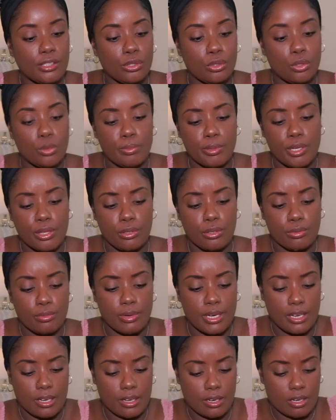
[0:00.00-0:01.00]
to open the
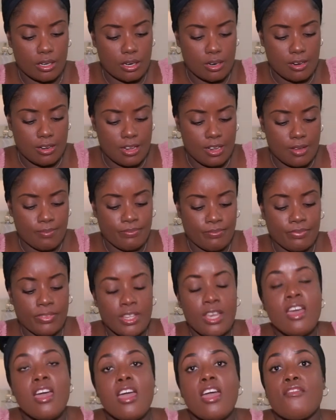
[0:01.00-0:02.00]
wine
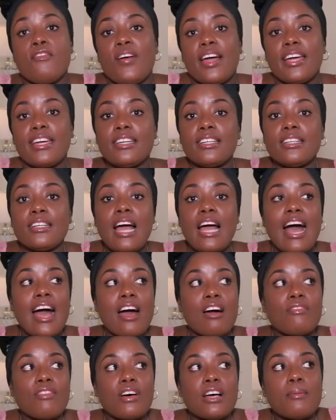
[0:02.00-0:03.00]
if I can
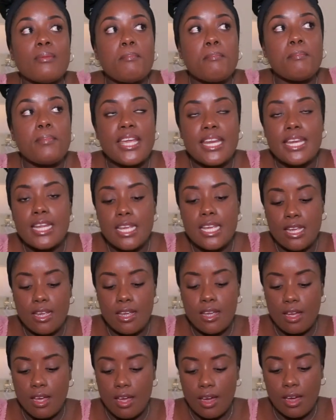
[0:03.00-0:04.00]
have a mini
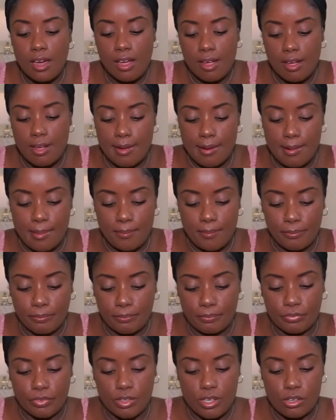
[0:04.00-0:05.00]
um
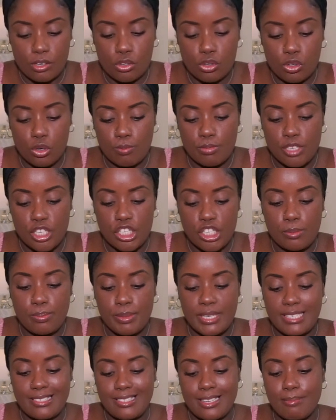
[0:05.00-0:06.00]
soap the dish
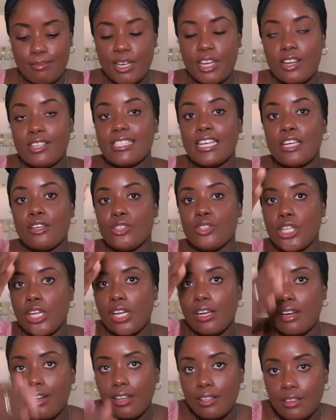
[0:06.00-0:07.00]
is in because I
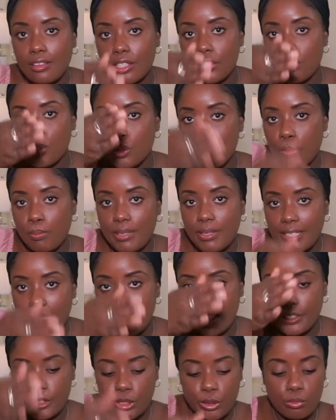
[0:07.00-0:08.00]
usually cut the soap in
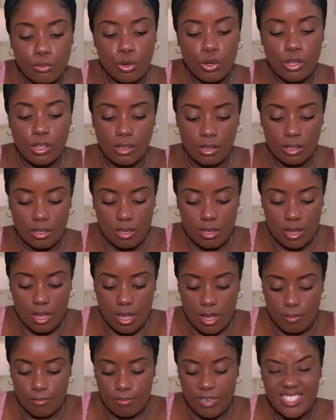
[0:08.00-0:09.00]
like small
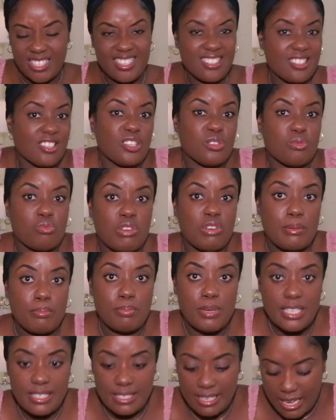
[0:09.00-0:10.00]
pieces because one
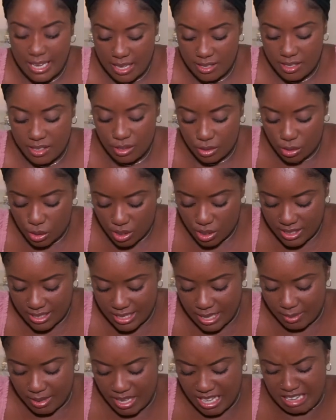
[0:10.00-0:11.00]
piece lasts a long
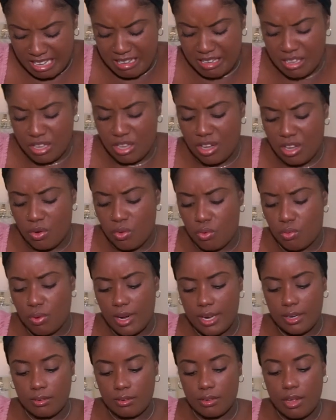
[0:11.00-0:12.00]
time. Yo,
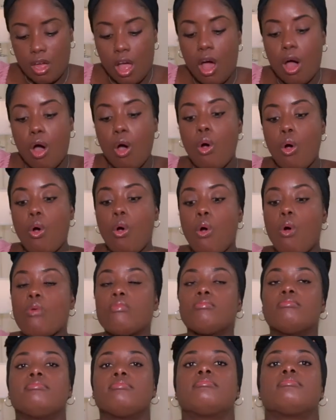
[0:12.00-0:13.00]
what? Oh,